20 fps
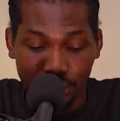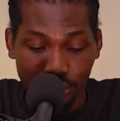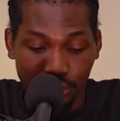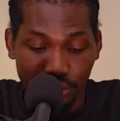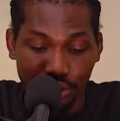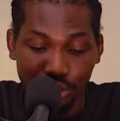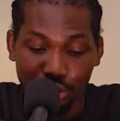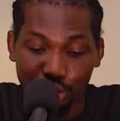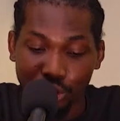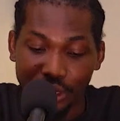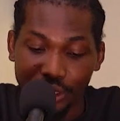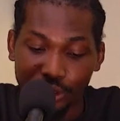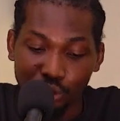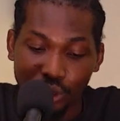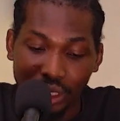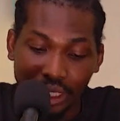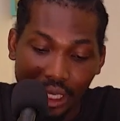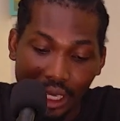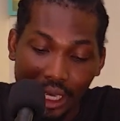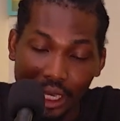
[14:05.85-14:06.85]
In
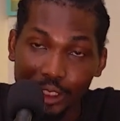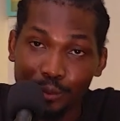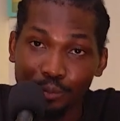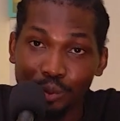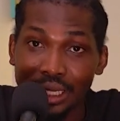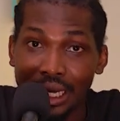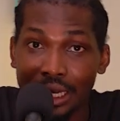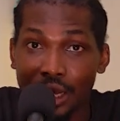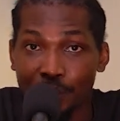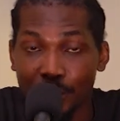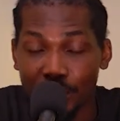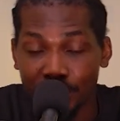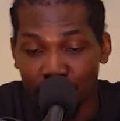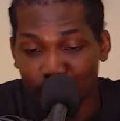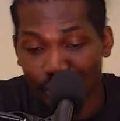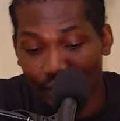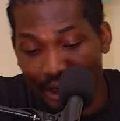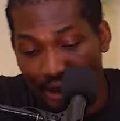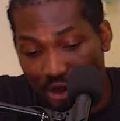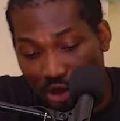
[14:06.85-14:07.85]
2028. Put that up on the
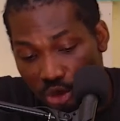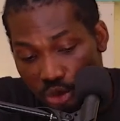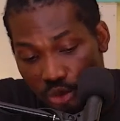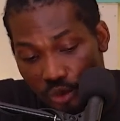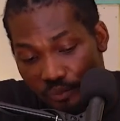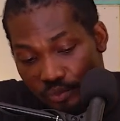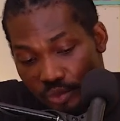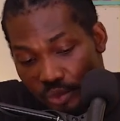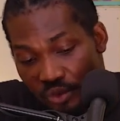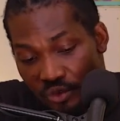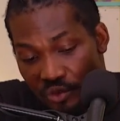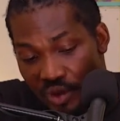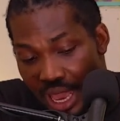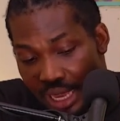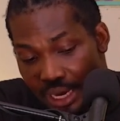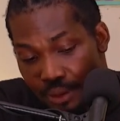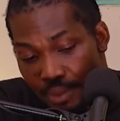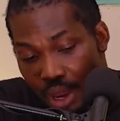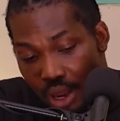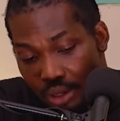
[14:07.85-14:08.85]
screen too. We've had
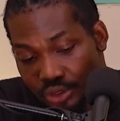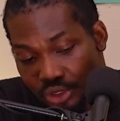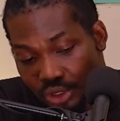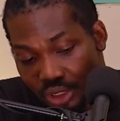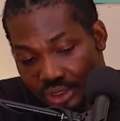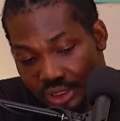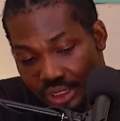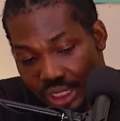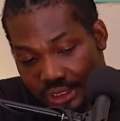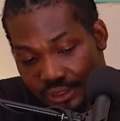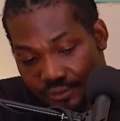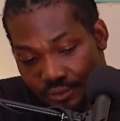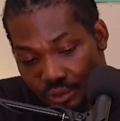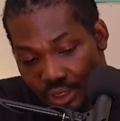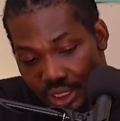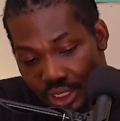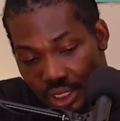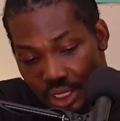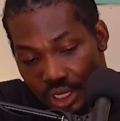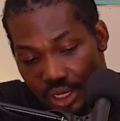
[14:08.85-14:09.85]
about successfully
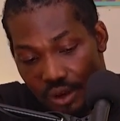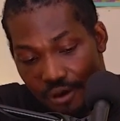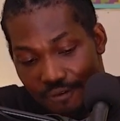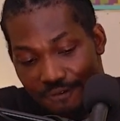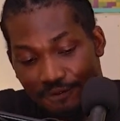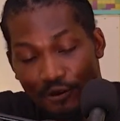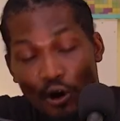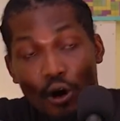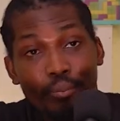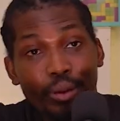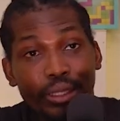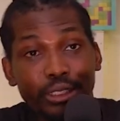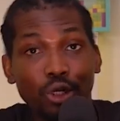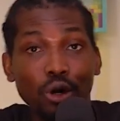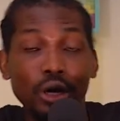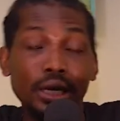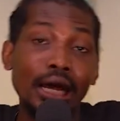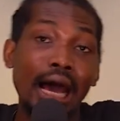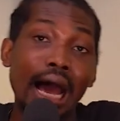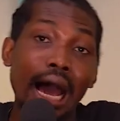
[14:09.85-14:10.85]
four Bitcoin
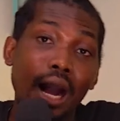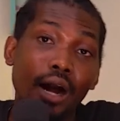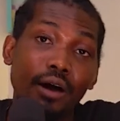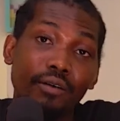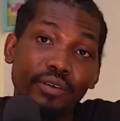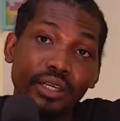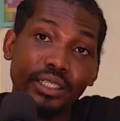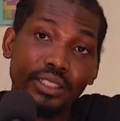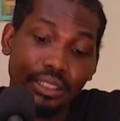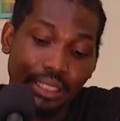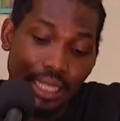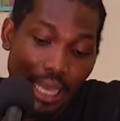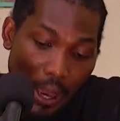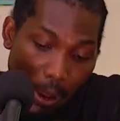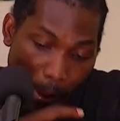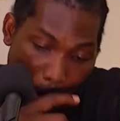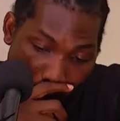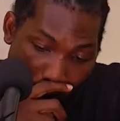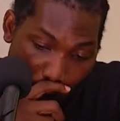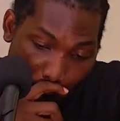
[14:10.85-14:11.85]
halvings now.
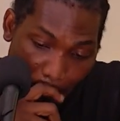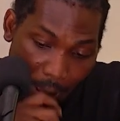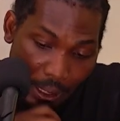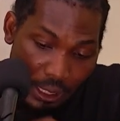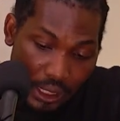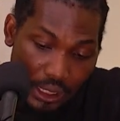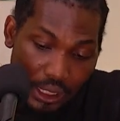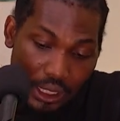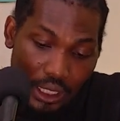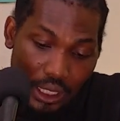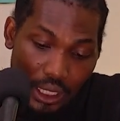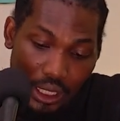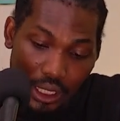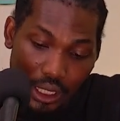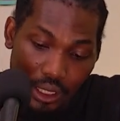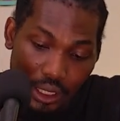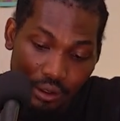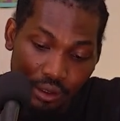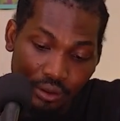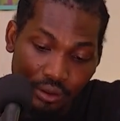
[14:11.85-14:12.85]

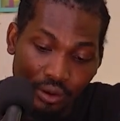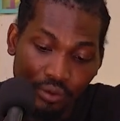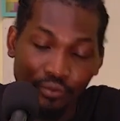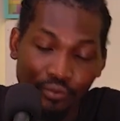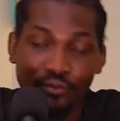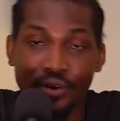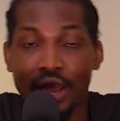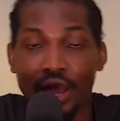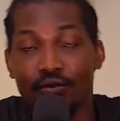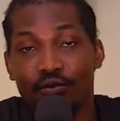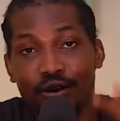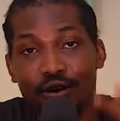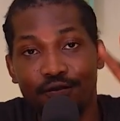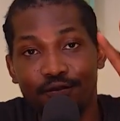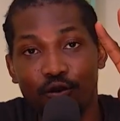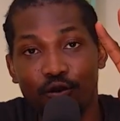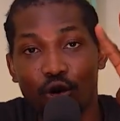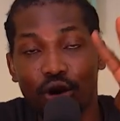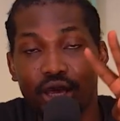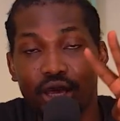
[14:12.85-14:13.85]
Uh, every
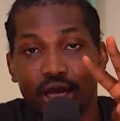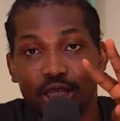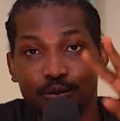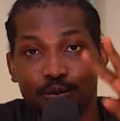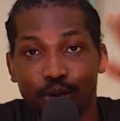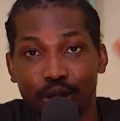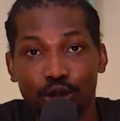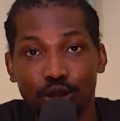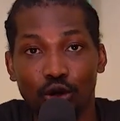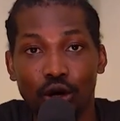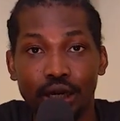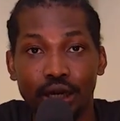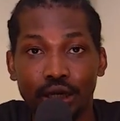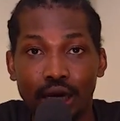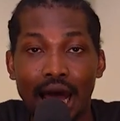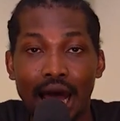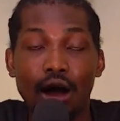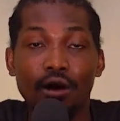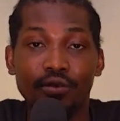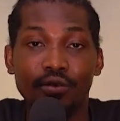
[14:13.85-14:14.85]
four years Bitcoin
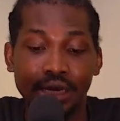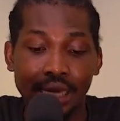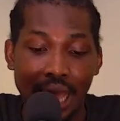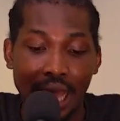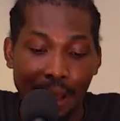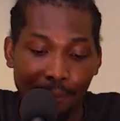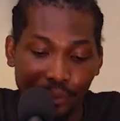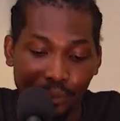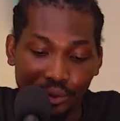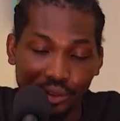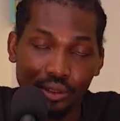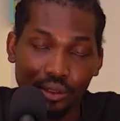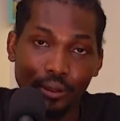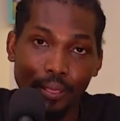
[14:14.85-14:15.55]
halving happens,